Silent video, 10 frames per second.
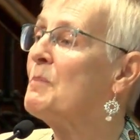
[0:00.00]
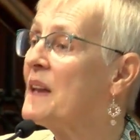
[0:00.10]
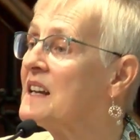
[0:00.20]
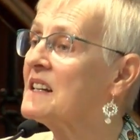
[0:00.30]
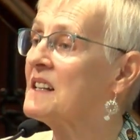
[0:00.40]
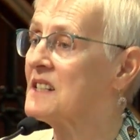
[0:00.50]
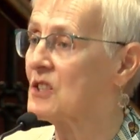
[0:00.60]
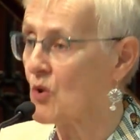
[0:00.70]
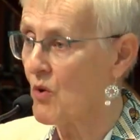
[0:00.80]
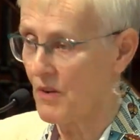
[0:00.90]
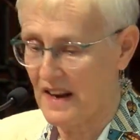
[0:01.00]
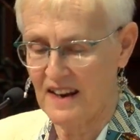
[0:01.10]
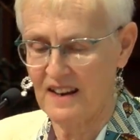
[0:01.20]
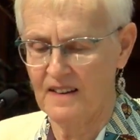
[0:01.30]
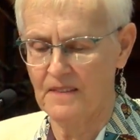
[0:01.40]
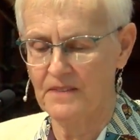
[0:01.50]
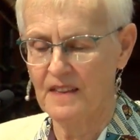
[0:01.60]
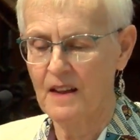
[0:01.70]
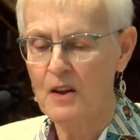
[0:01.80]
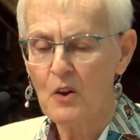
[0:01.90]
bigger story.
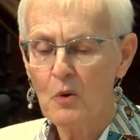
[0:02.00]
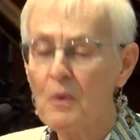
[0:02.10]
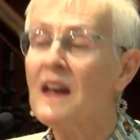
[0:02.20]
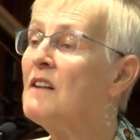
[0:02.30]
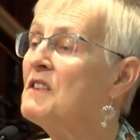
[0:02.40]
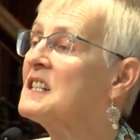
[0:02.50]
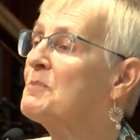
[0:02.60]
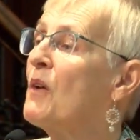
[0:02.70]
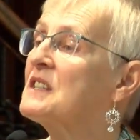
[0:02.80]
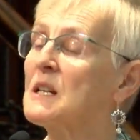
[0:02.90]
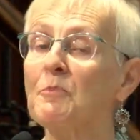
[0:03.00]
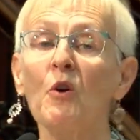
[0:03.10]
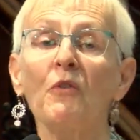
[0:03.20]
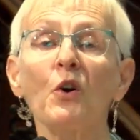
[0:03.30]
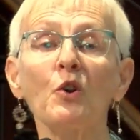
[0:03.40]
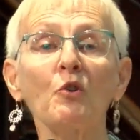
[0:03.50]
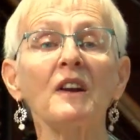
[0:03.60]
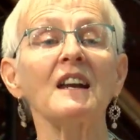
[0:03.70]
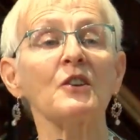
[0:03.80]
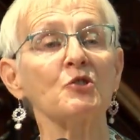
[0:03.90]
We're responsible for
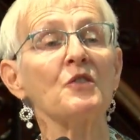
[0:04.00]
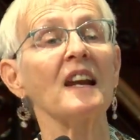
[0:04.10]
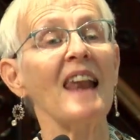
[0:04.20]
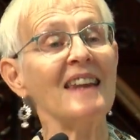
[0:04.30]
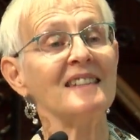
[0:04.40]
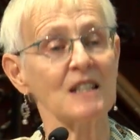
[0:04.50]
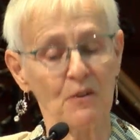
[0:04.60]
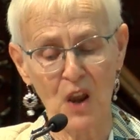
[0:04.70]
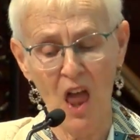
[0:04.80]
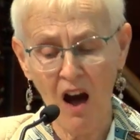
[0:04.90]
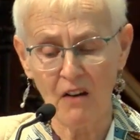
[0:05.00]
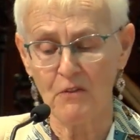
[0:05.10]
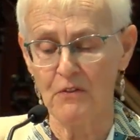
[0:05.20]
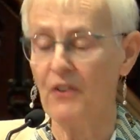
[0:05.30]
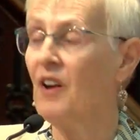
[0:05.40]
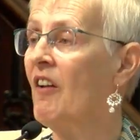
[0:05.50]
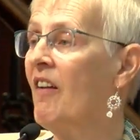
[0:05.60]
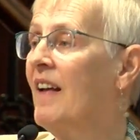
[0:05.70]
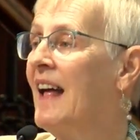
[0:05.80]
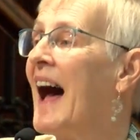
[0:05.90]
looking through the lens of love
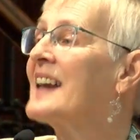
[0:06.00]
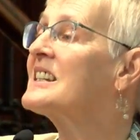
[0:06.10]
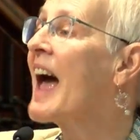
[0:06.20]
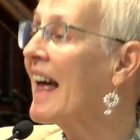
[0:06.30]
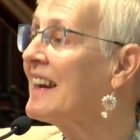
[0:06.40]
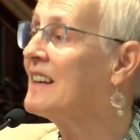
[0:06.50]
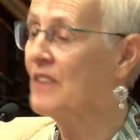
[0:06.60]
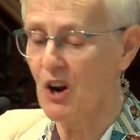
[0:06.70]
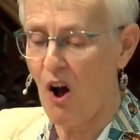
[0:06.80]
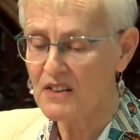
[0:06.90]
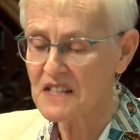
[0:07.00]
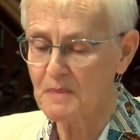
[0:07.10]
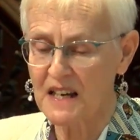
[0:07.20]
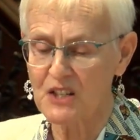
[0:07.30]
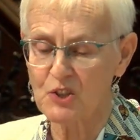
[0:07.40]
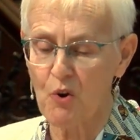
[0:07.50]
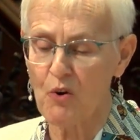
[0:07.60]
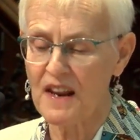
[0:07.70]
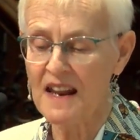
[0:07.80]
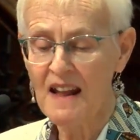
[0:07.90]
and telling the cosmic
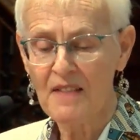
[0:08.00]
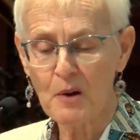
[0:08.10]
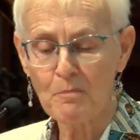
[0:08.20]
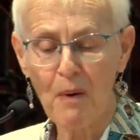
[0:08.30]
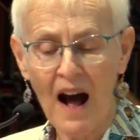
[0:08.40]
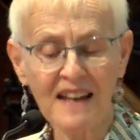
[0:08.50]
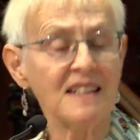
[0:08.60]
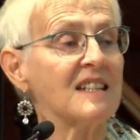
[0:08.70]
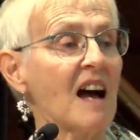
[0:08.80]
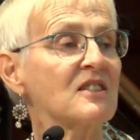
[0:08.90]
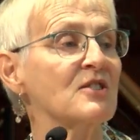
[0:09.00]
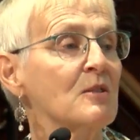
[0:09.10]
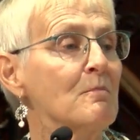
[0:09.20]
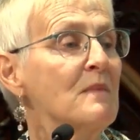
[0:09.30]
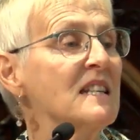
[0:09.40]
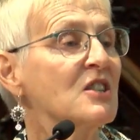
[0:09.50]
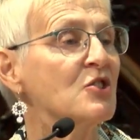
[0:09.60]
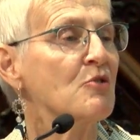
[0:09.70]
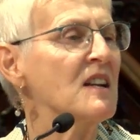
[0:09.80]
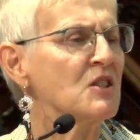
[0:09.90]
story that binds us to
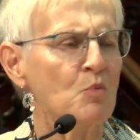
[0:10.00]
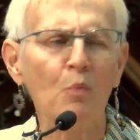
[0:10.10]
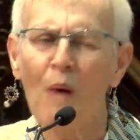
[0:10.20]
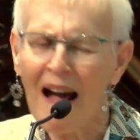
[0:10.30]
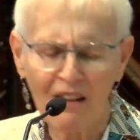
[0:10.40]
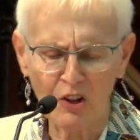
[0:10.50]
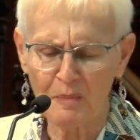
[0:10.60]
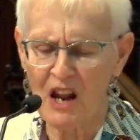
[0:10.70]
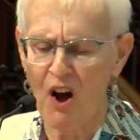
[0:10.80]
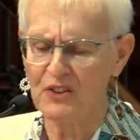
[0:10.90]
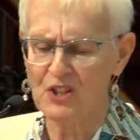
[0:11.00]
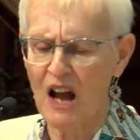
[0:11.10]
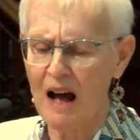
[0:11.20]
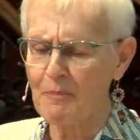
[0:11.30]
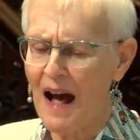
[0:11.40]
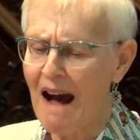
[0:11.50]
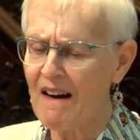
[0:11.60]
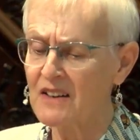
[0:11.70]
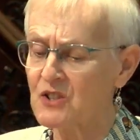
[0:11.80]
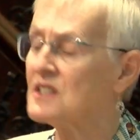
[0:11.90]
mysteries well beyond our
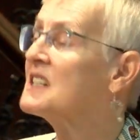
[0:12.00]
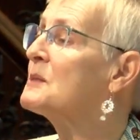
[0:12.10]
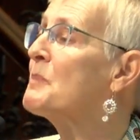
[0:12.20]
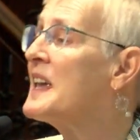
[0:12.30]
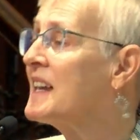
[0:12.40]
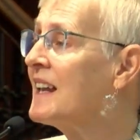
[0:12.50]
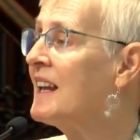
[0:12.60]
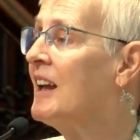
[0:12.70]
power to speak